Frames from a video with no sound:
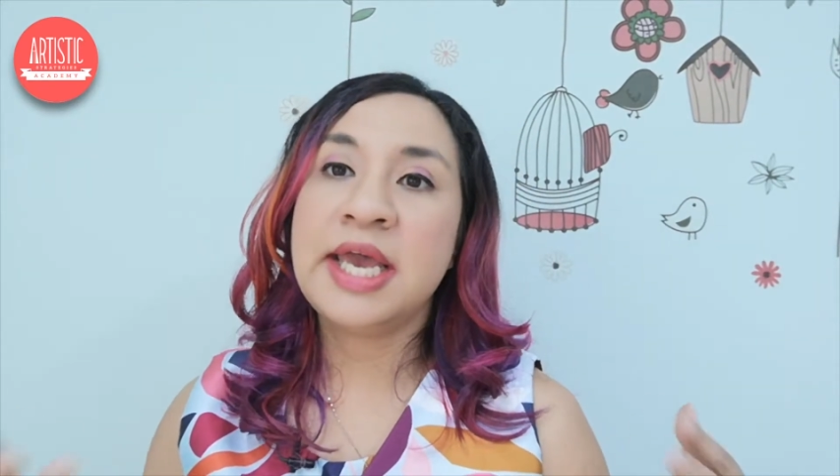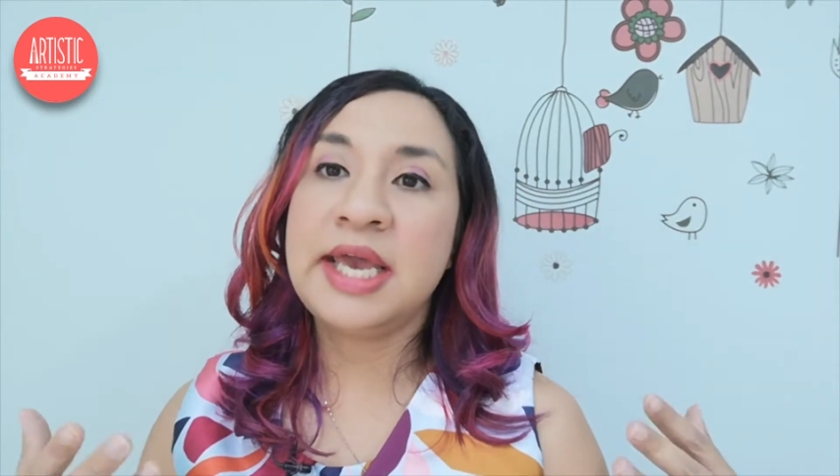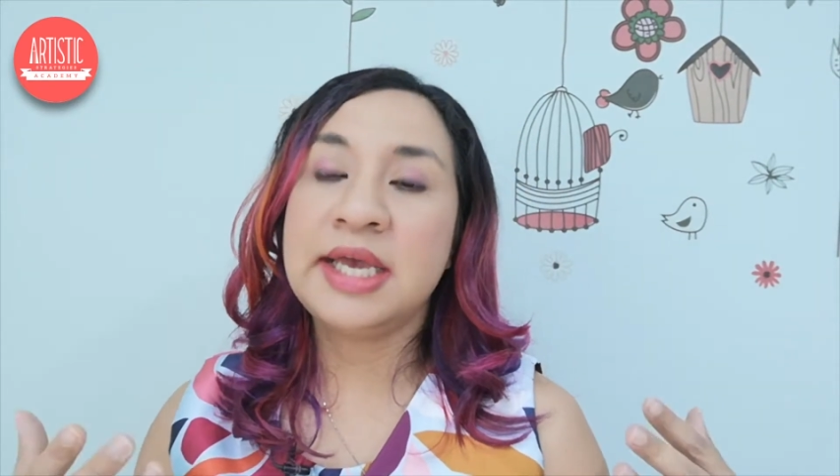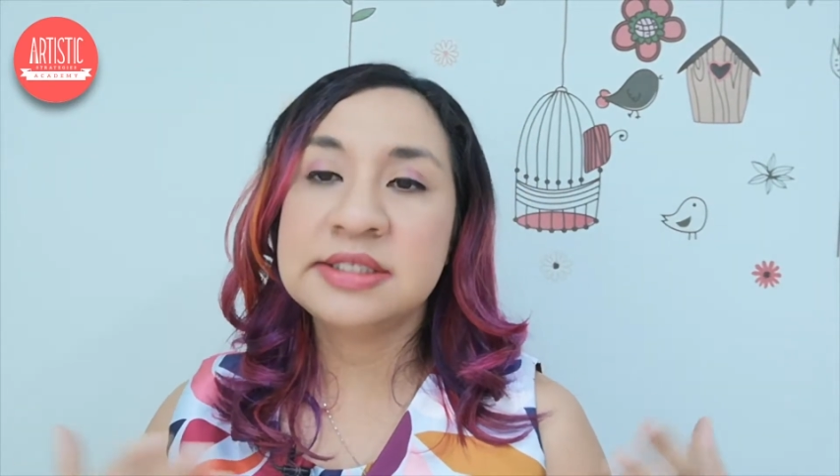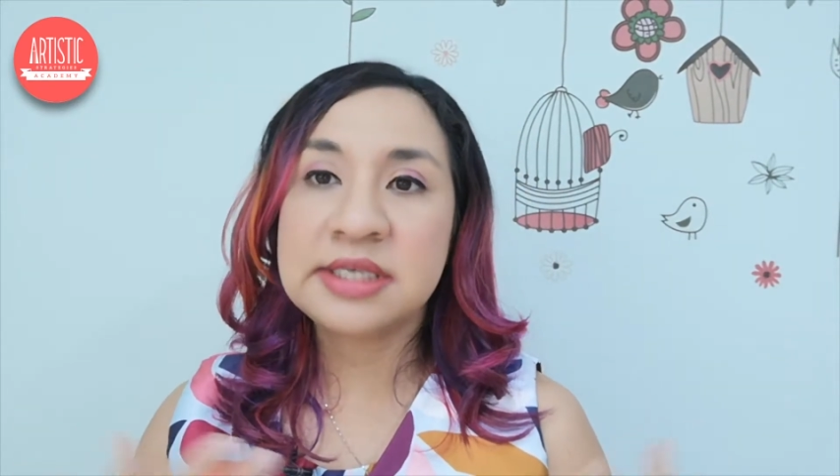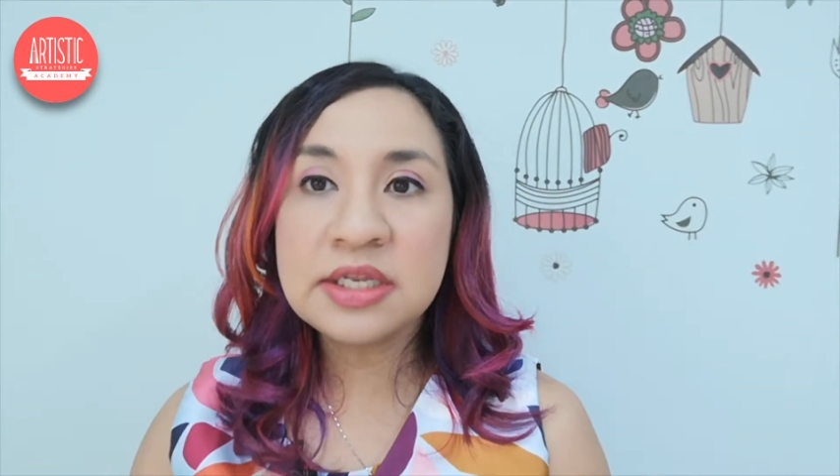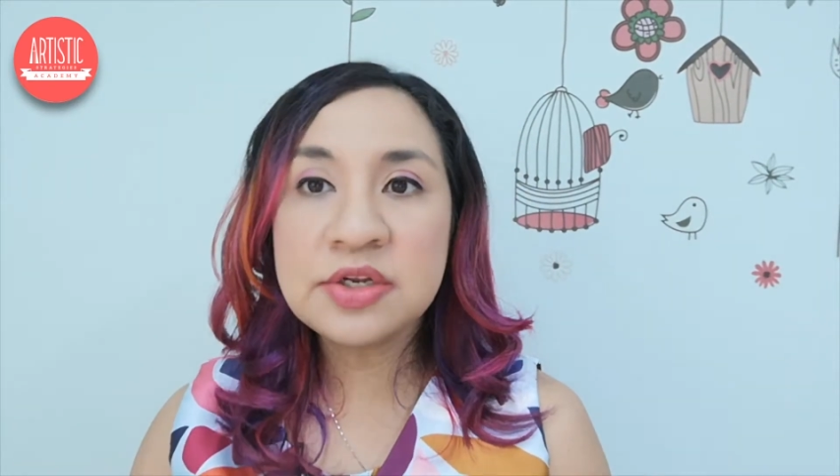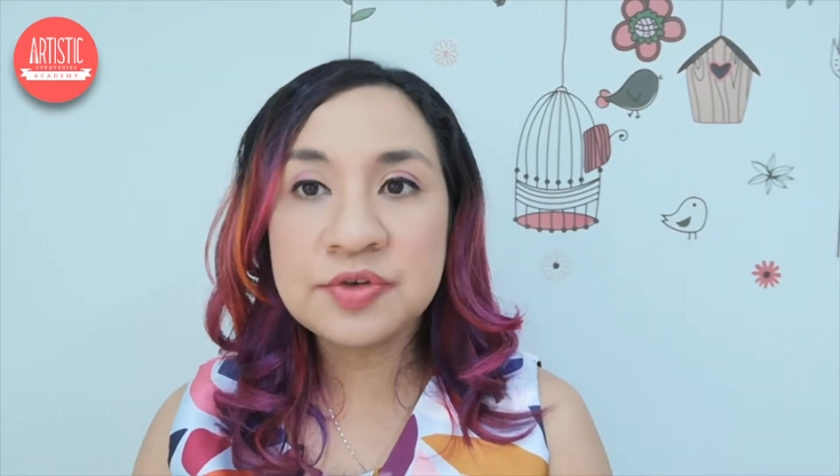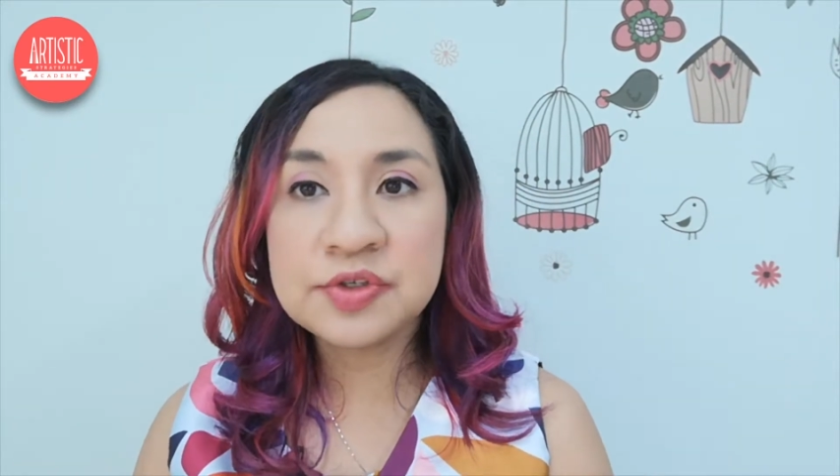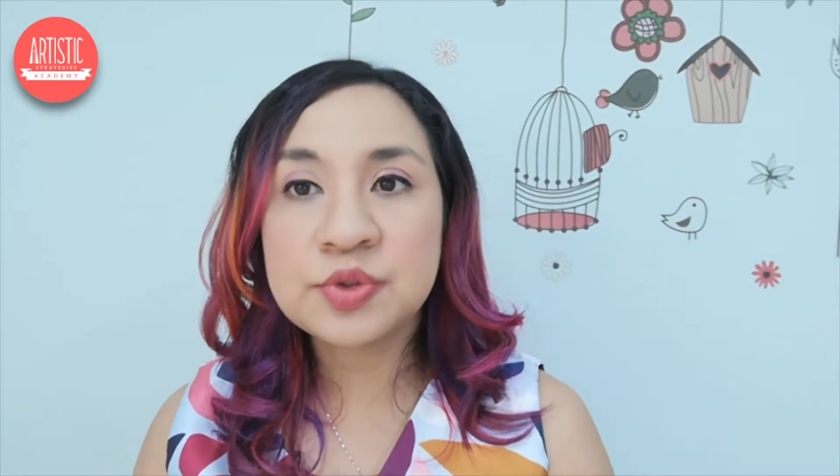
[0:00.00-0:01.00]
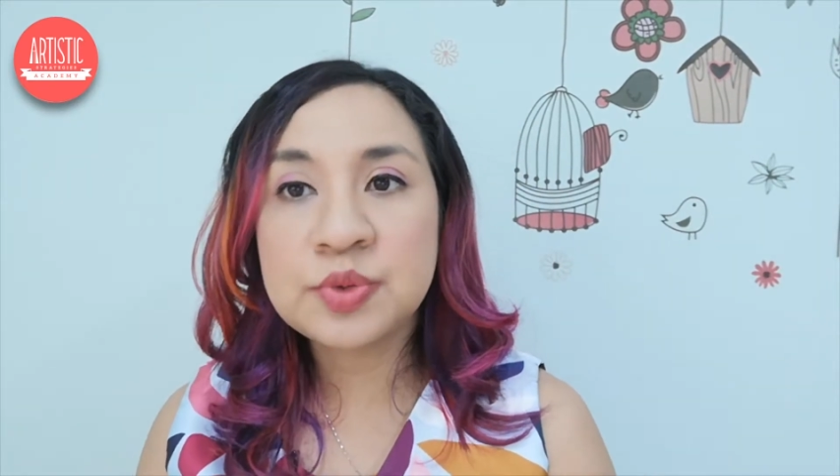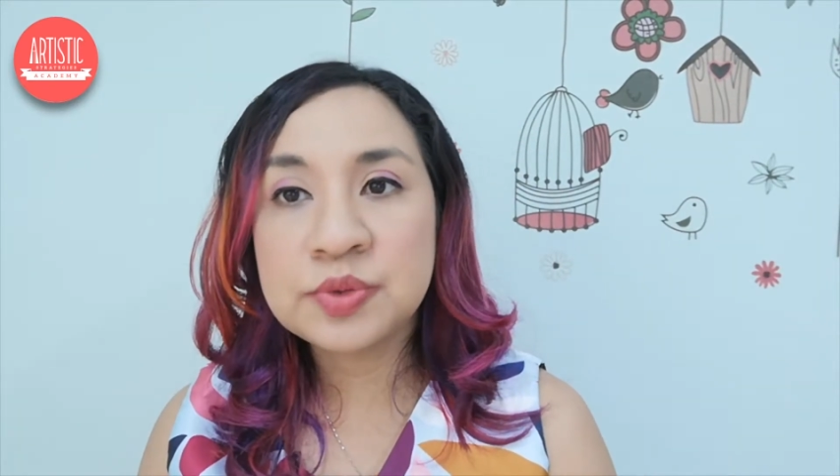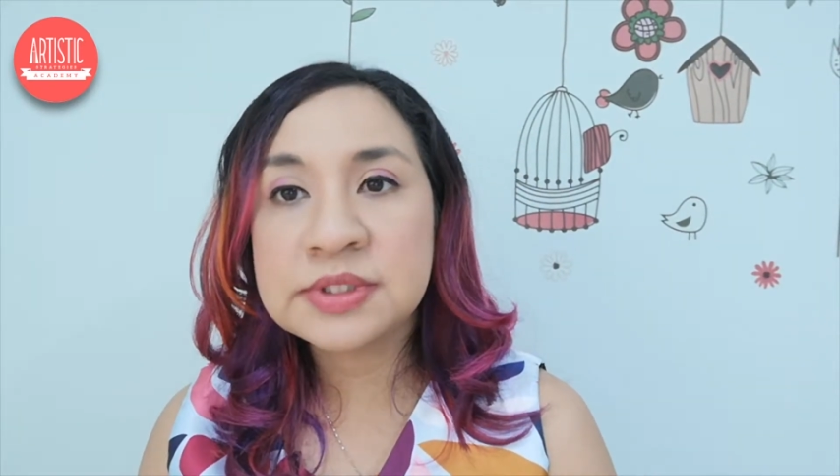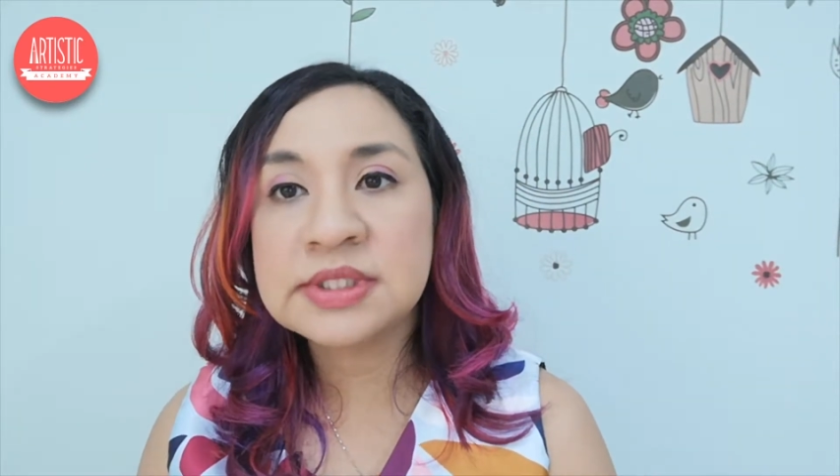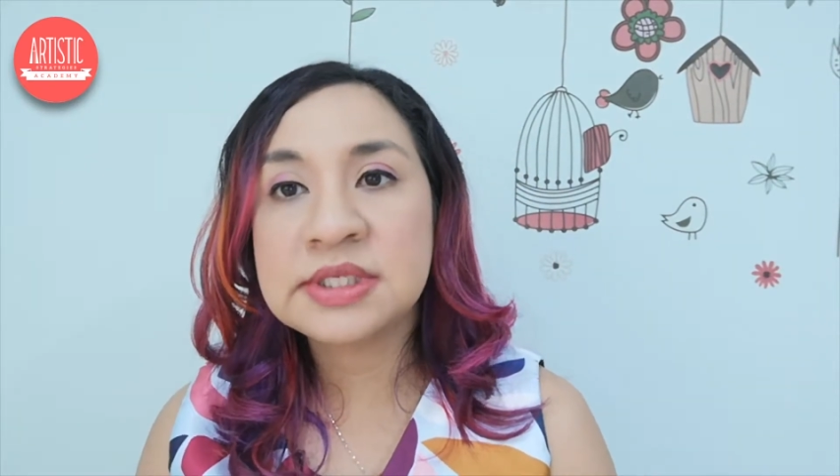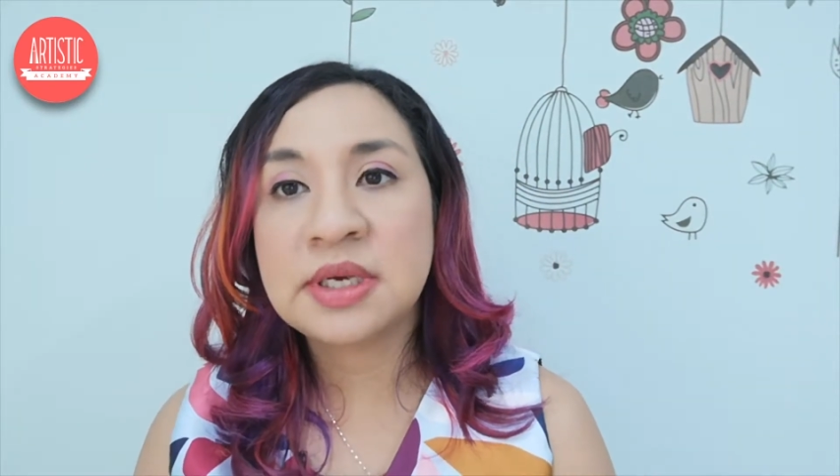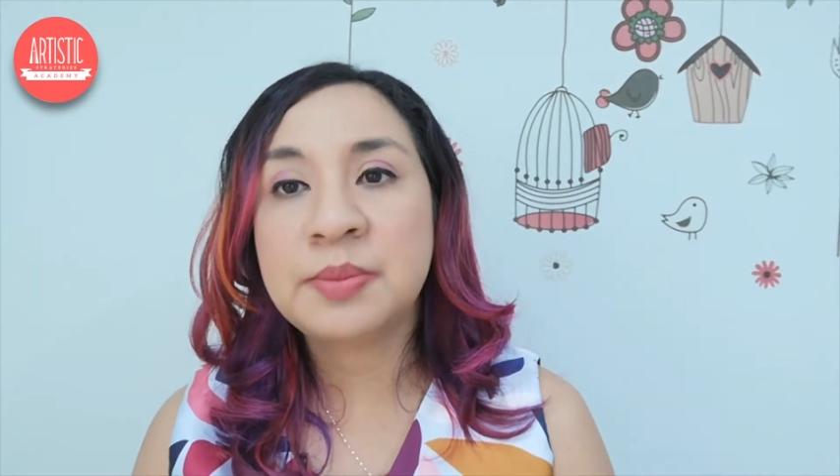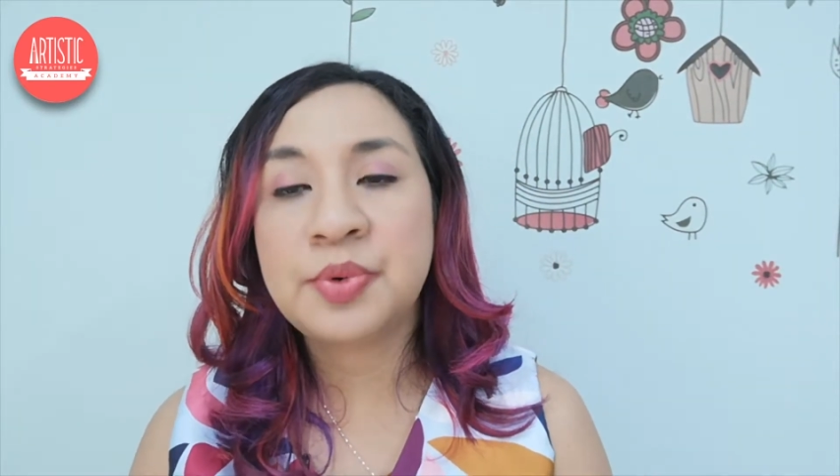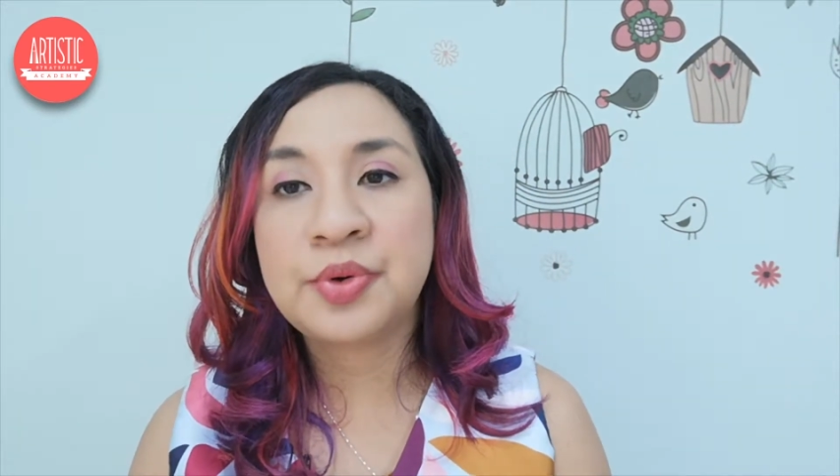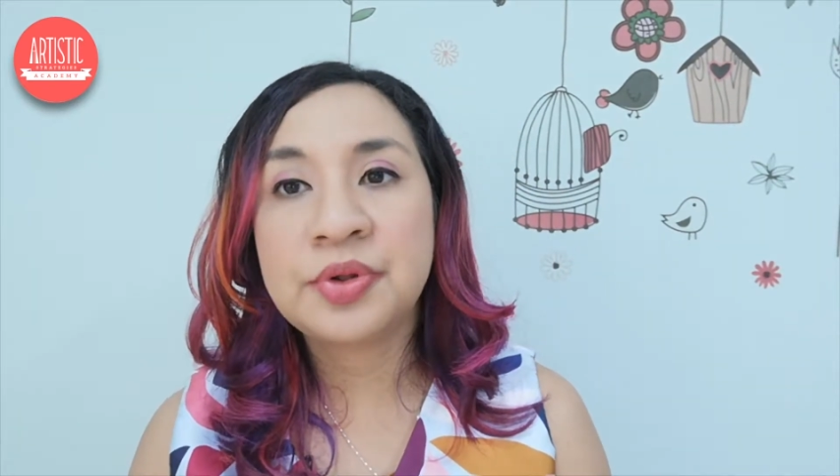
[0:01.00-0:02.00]
and secondary schools in
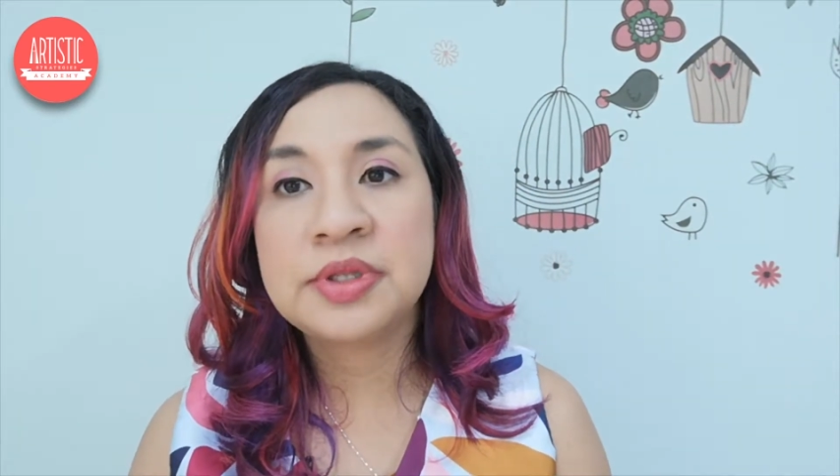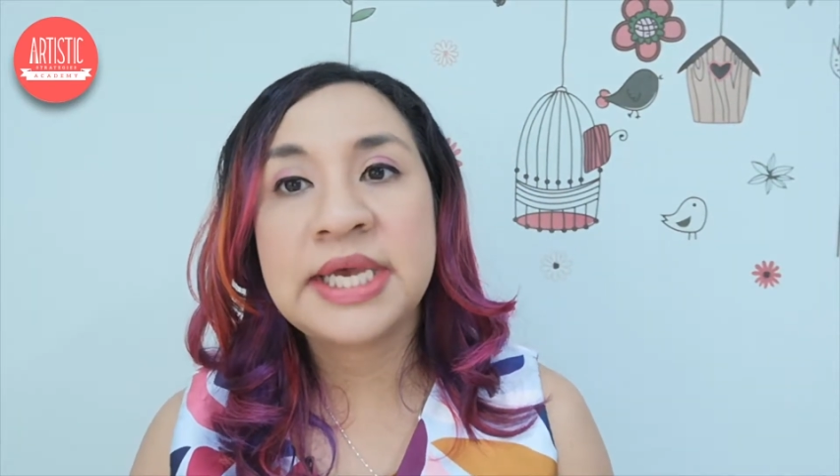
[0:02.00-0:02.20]
Singapore